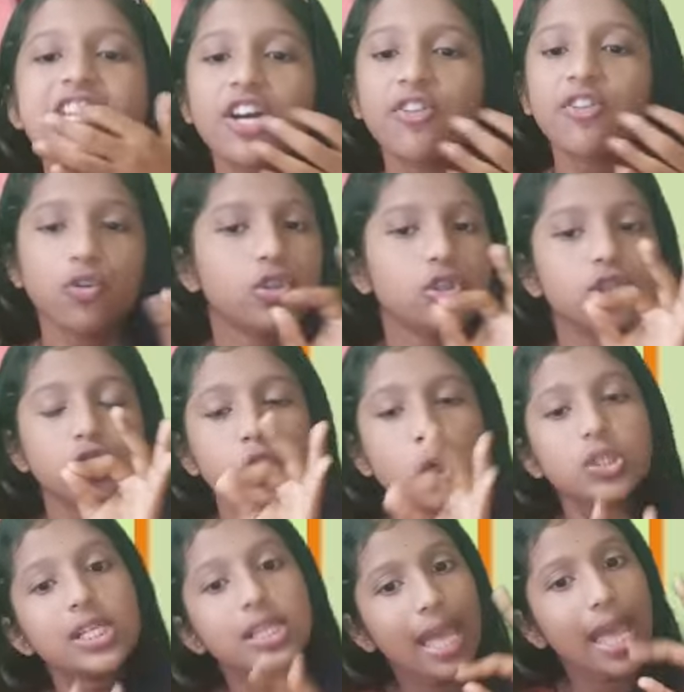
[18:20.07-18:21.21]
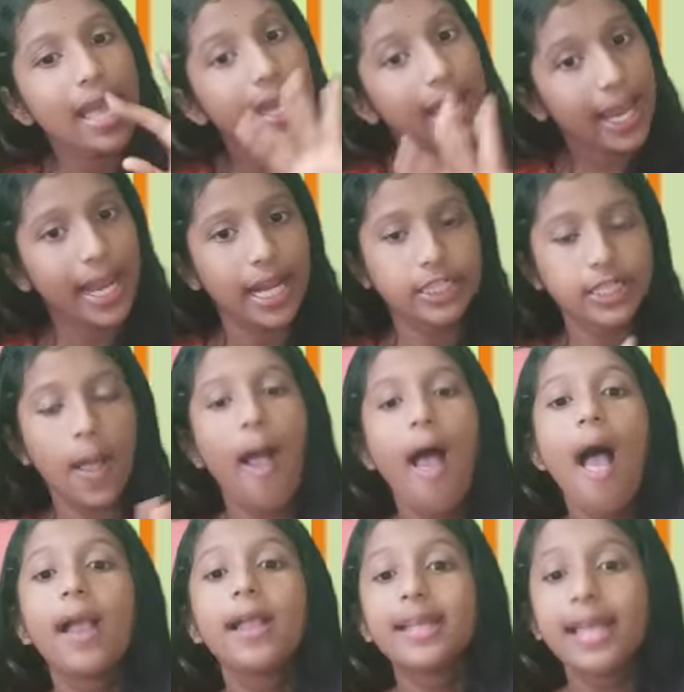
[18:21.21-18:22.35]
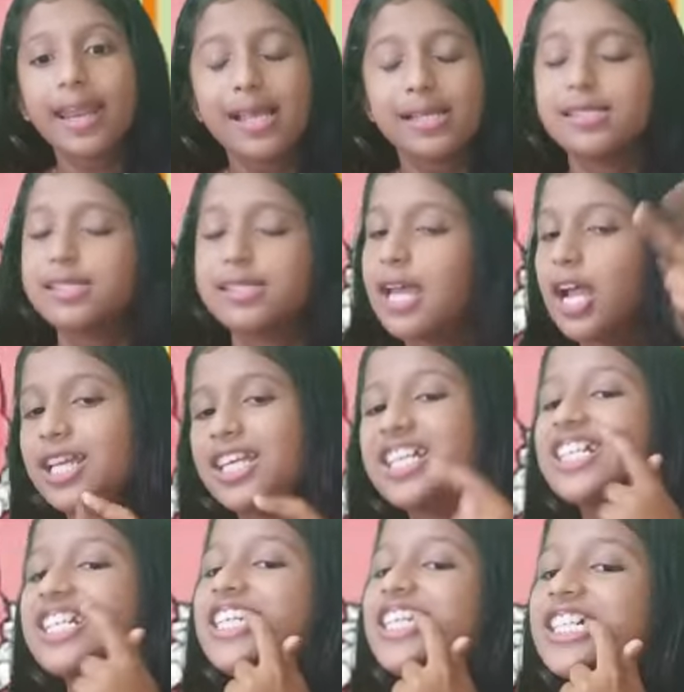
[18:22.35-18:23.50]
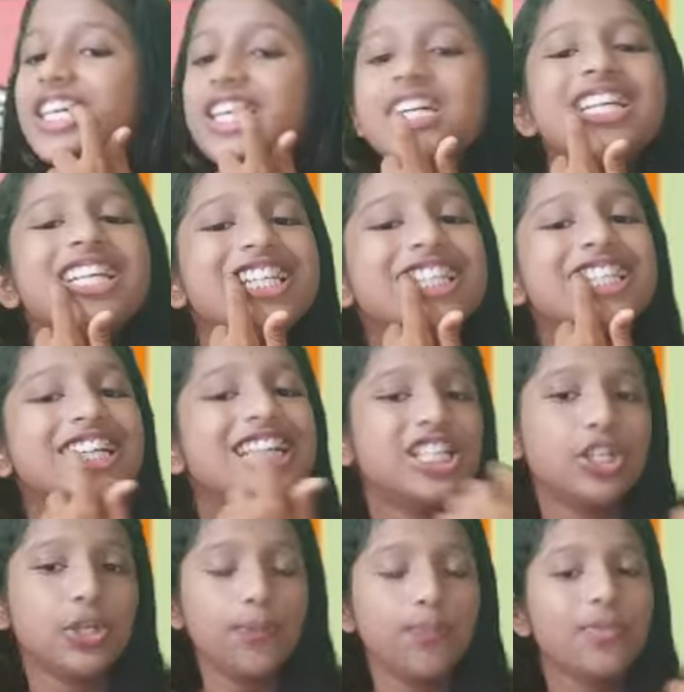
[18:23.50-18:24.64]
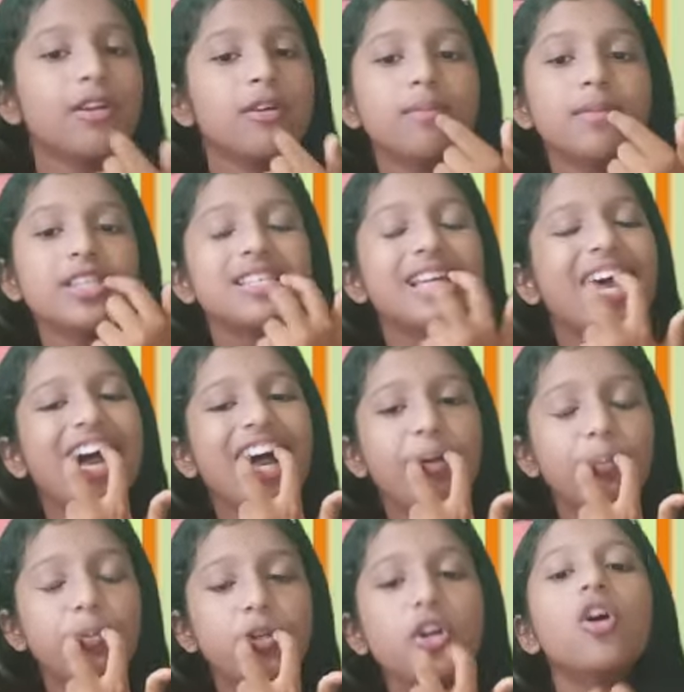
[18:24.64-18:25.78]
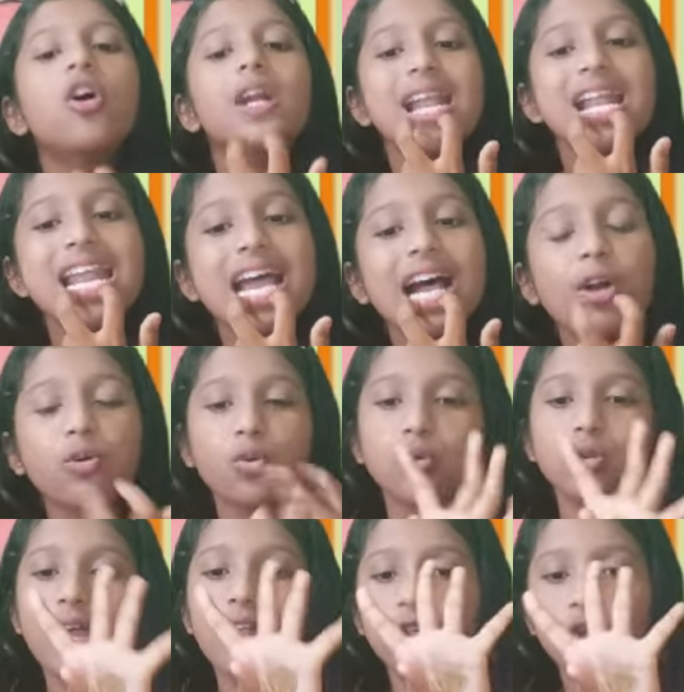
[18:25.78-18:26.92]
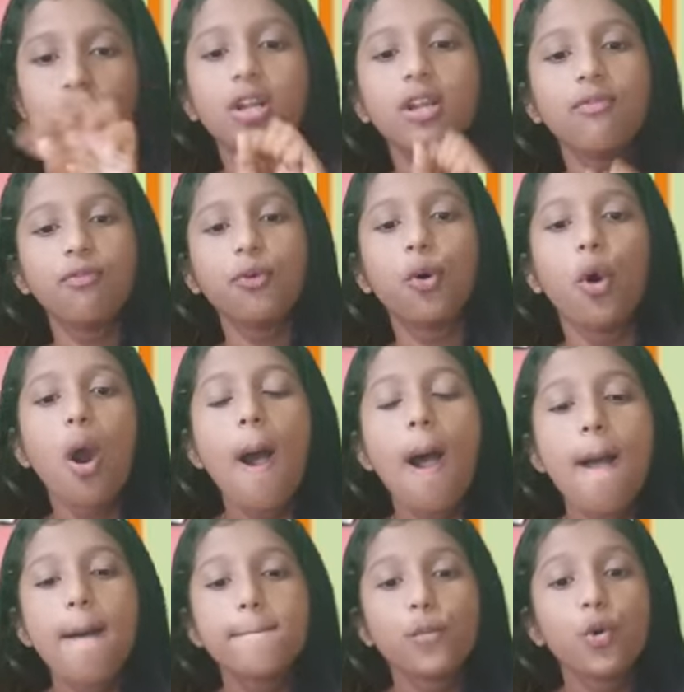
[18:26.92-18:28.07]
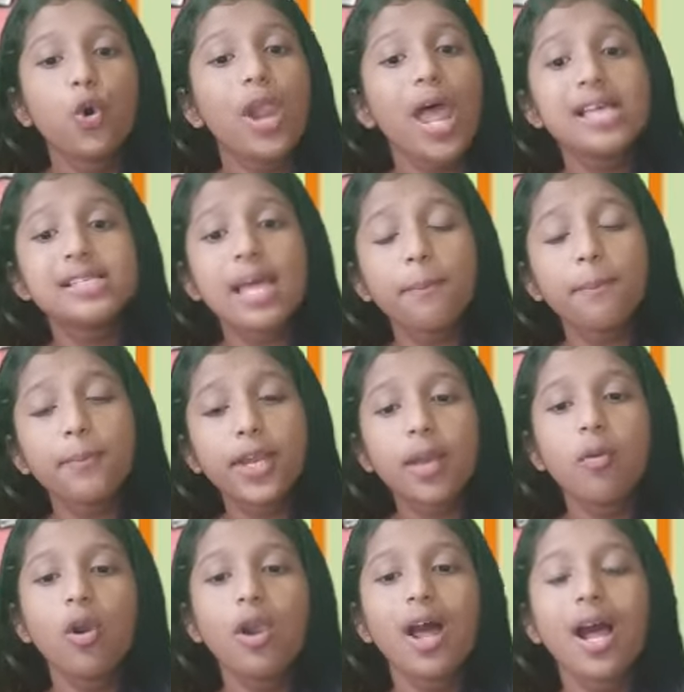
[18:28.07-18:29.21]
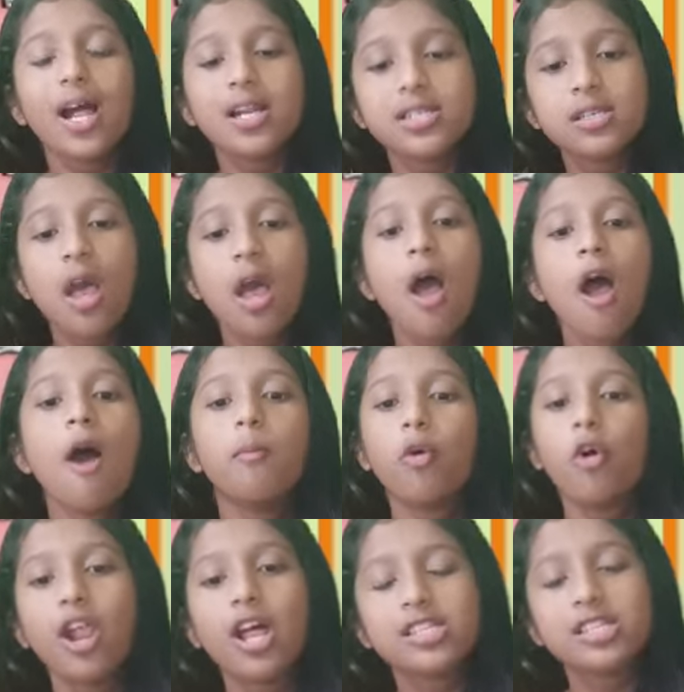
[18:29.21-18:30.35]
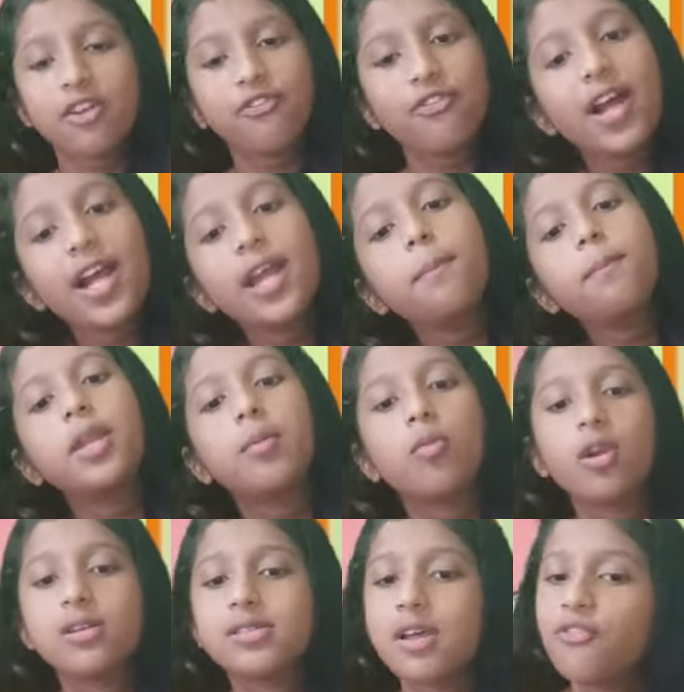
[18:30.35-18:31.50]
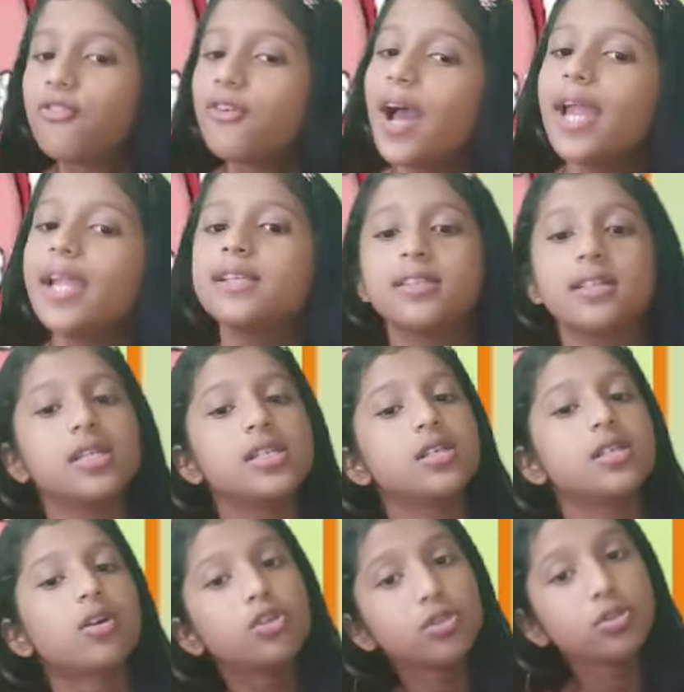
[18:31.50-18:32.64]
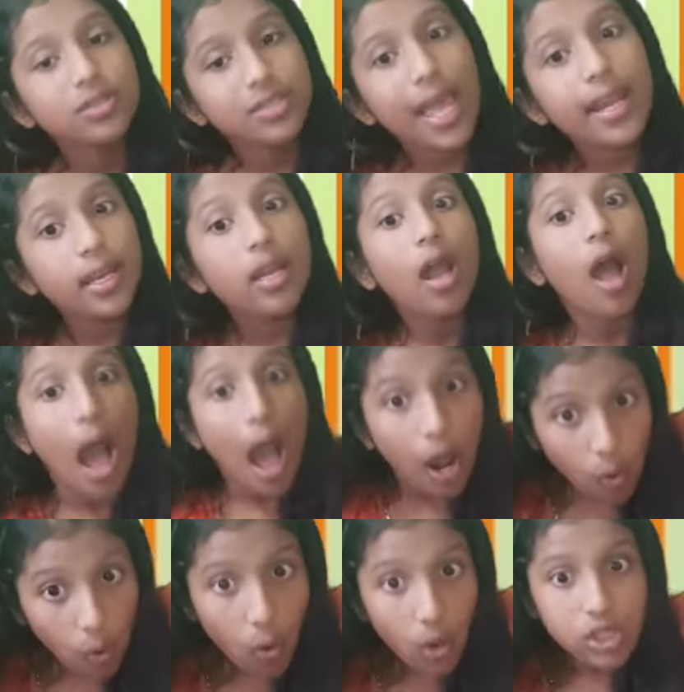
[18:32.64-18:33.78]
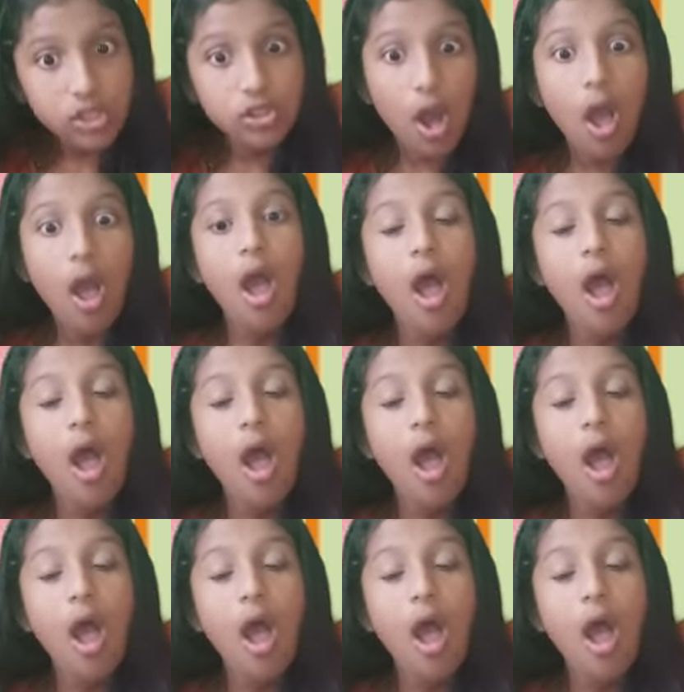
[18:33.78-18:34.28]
4. Total there are 8. Canines. There are here 2. Means up to, down to. There are total 4. Molars and premolars. Molars are 5. Premolars are 5. Is equal to 10 in lower jaw.